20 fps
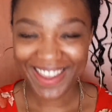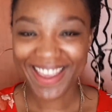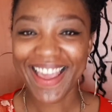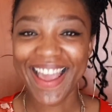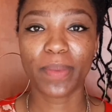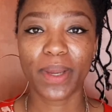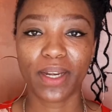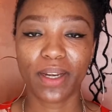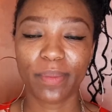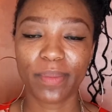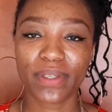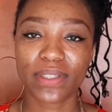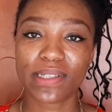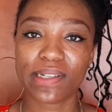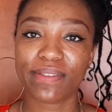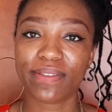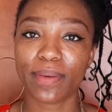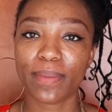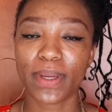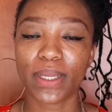My name is
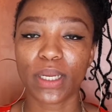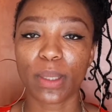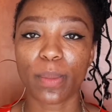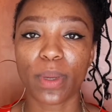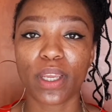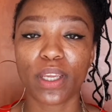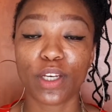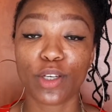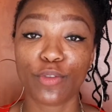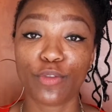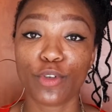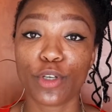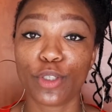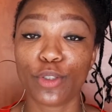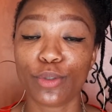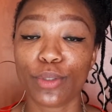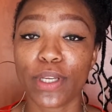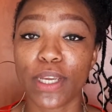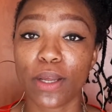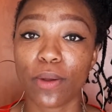Lefa Manyama, and if you're
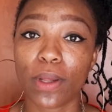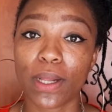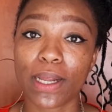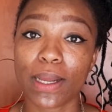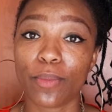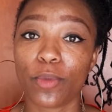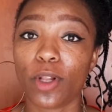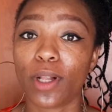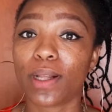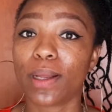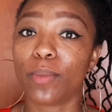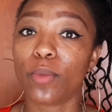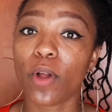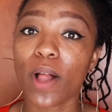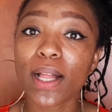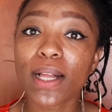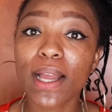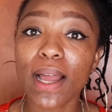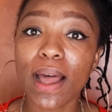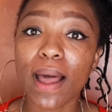new here,
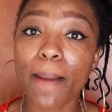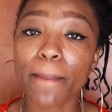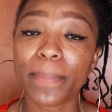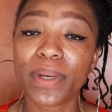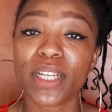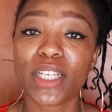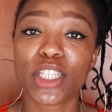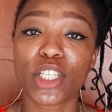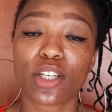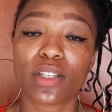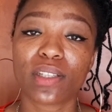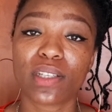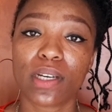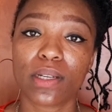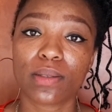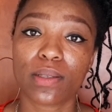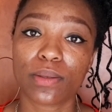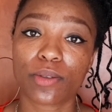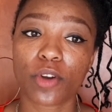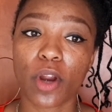welcome. Please consider
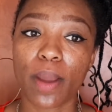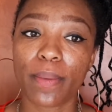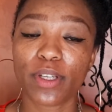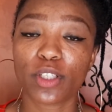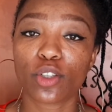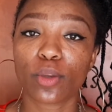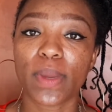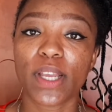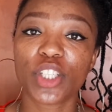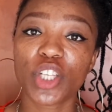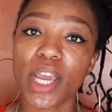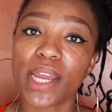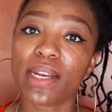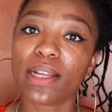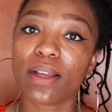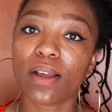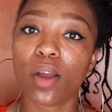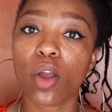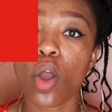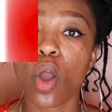subscribing to my
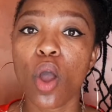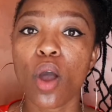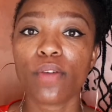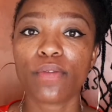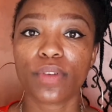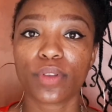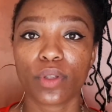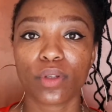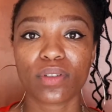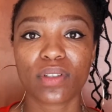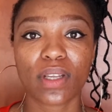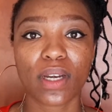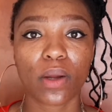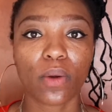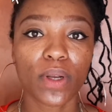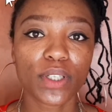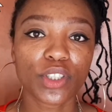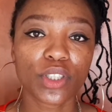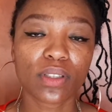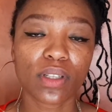channel. For those that are
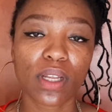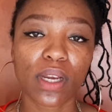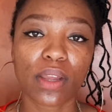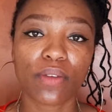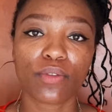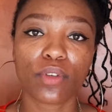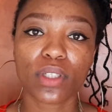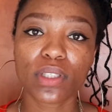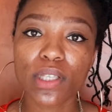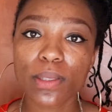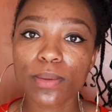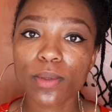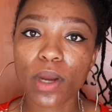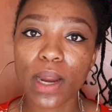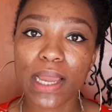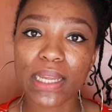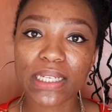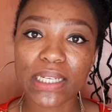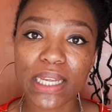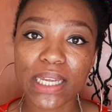watching that have not
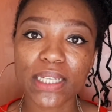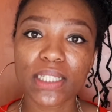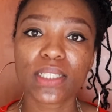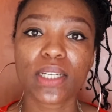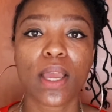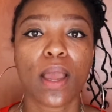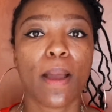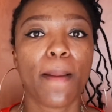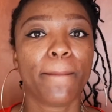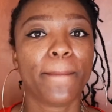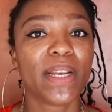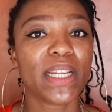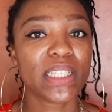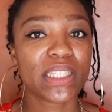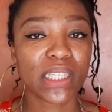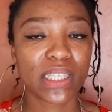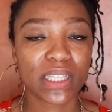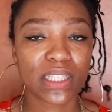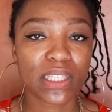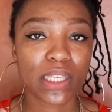subscribed yet, please
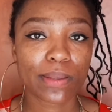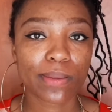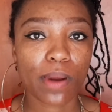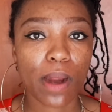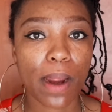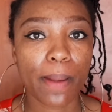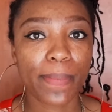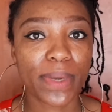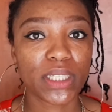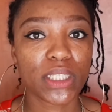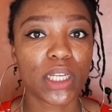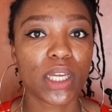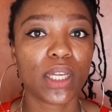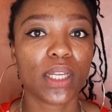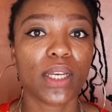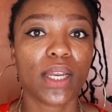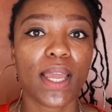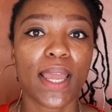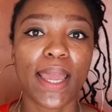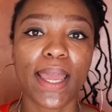hit the subscribe
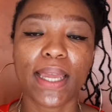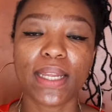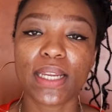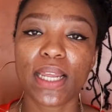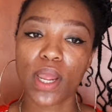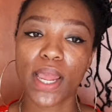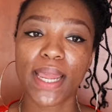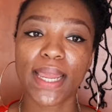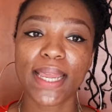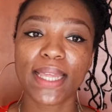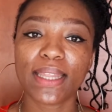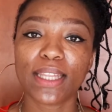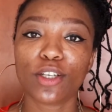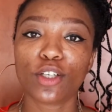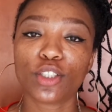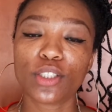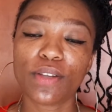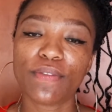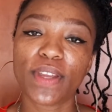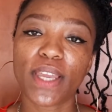button and hit the
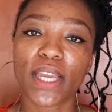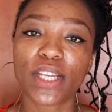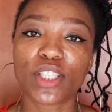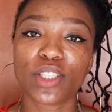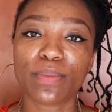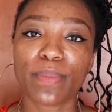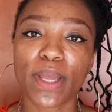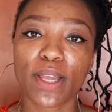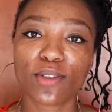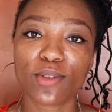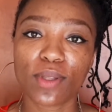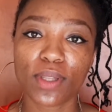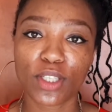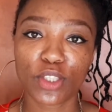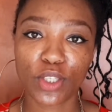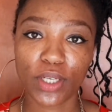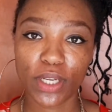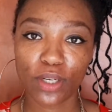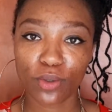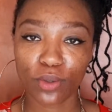notification bell so that
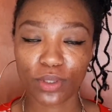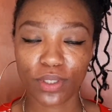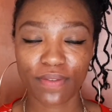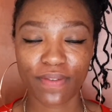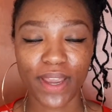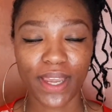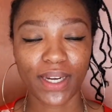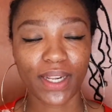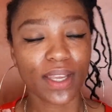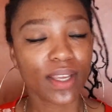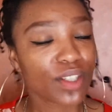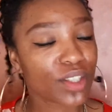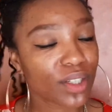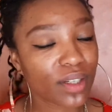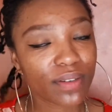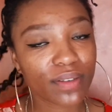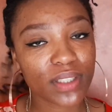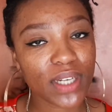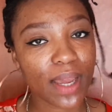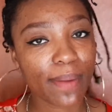you get notified each and
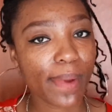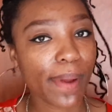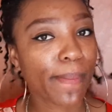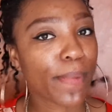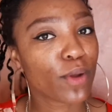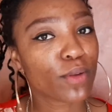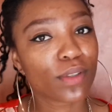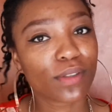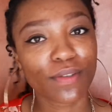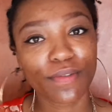every time I post a